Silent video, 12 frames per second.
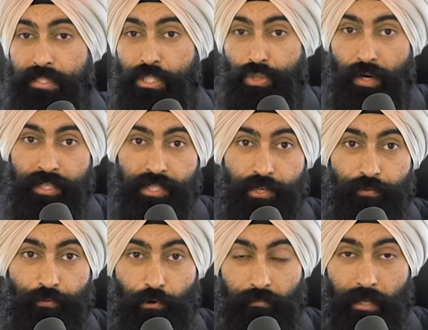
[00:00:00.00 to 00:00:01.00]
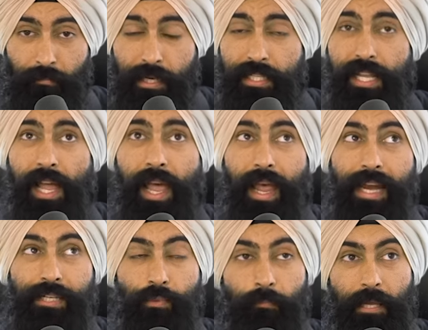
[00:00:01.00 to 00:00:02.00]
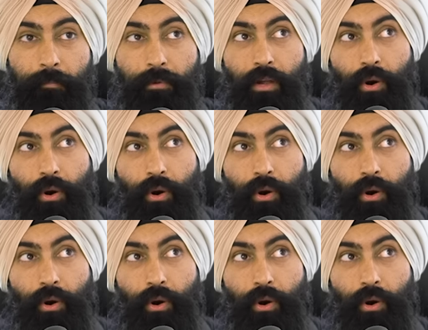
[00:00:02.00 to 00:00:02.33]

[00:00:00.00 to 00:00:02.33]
stressor for me because I hate when people